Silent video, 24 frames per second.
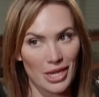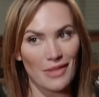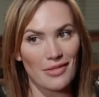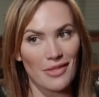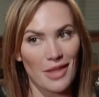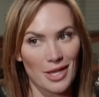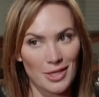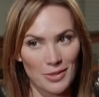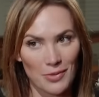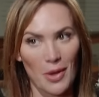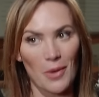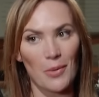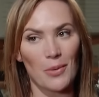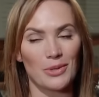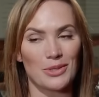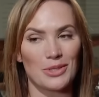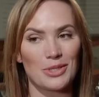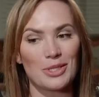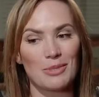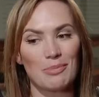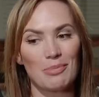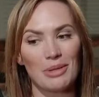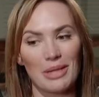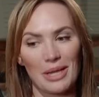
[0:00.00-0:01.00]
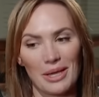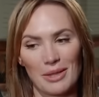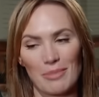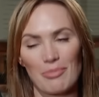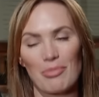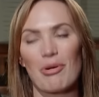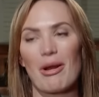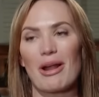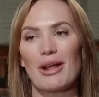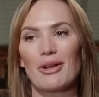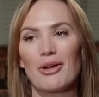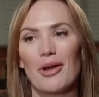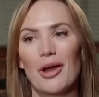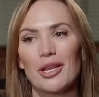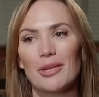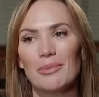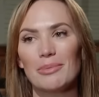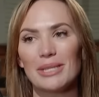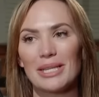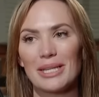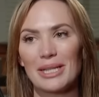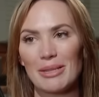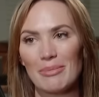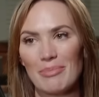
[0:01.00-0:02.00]
And that's why I wanted to play the prank on him a
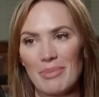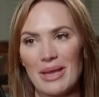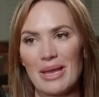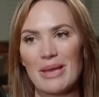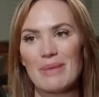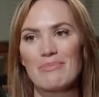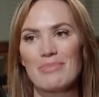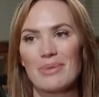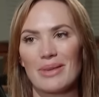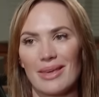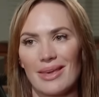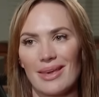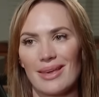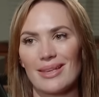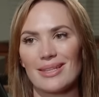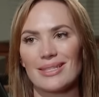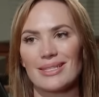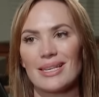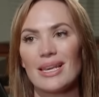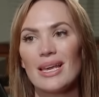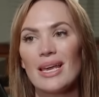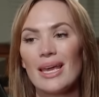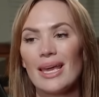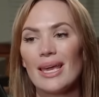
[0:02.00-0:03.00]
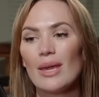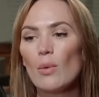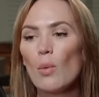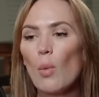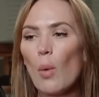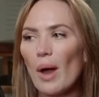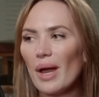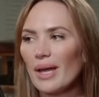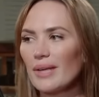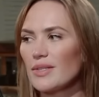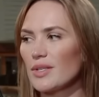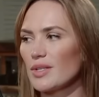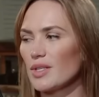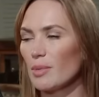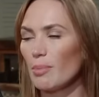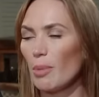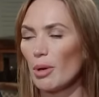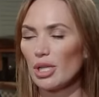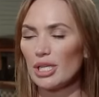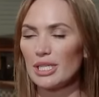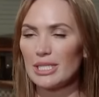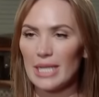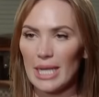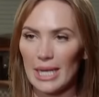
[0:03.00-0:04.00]
little bit, because he winds us up
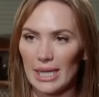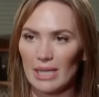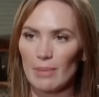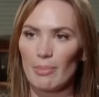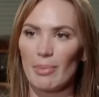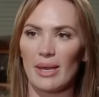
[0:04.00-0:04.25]
on a daily